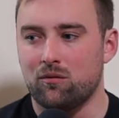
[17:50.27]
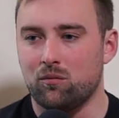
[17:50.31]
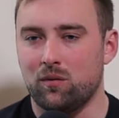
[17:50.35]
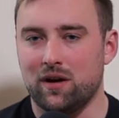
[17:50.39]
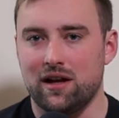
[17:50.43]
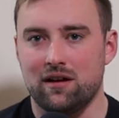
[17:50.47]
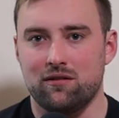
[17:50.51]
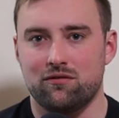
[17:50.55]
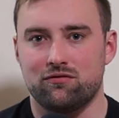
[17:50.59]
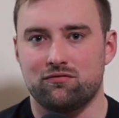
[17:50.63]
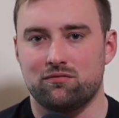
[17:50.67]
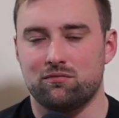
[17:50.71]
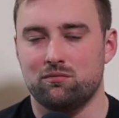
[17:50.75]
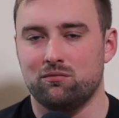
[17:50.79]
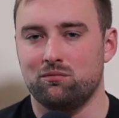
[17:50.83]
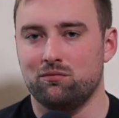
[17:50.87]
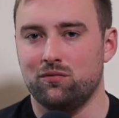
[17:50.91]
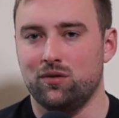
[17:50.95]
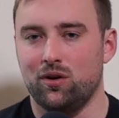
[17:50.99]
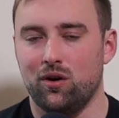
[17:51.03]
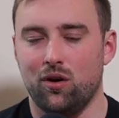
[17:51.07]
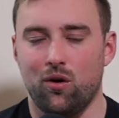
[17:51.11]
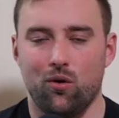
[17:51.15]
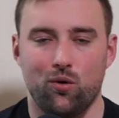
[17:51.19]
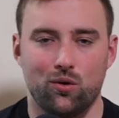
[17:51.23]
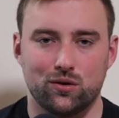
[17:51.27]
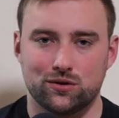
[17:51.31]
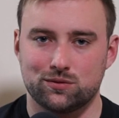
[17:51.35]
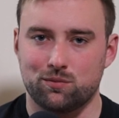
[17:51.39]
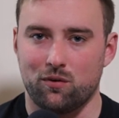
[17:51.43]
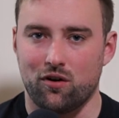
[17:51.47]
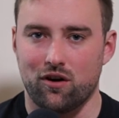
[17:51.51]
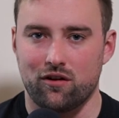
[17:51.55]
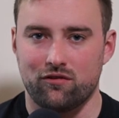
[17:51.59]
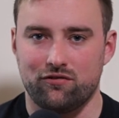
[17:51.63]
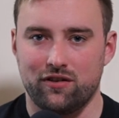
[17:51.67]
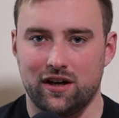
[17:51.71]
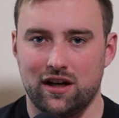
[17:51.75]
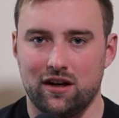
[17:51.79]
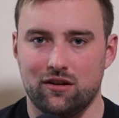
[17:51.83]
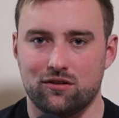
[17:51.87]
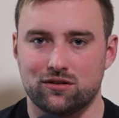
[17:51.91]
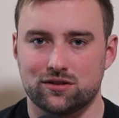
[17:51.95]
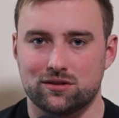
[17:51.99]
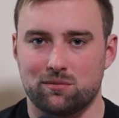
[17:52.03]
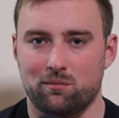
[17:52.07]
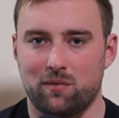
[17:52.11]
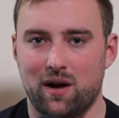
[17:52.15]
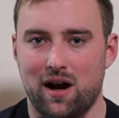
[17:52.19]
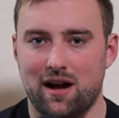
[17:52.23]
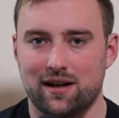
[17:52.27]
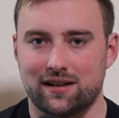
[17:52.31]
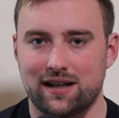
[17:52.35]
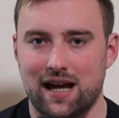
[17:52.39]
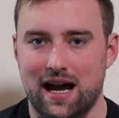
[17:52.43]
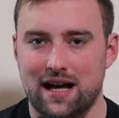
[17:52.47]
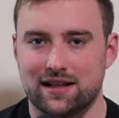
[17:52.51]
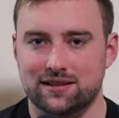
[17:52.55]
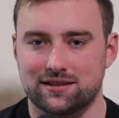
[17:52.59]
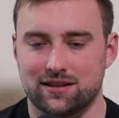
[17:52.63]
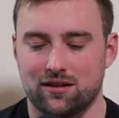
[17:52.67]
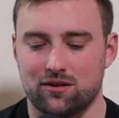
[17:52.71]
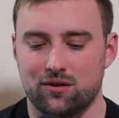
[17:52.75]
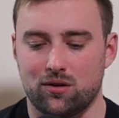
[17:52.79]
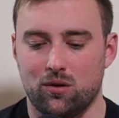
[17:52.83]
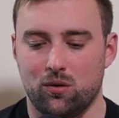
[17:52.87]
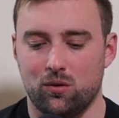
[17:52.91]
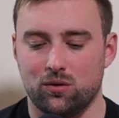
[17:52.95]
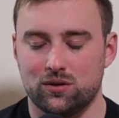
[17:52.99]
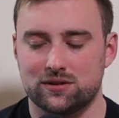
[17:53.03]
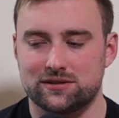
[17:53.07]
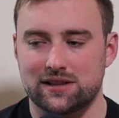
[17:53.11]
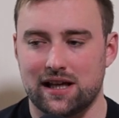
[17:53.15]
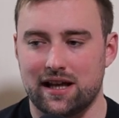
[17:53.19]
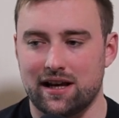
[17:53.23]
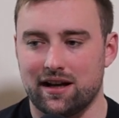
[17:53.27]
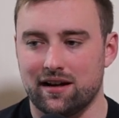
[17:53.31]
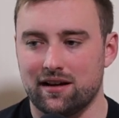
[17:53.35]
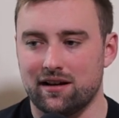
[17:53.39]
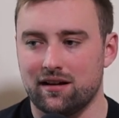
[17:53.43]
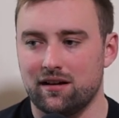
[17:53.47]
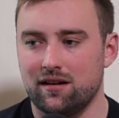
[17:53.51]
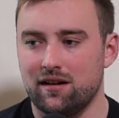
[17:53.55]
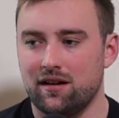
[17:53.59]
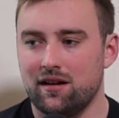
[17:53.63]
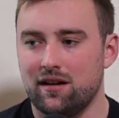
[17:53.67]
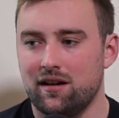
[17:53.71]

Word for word: we've loads more videos and podcasts on goal setting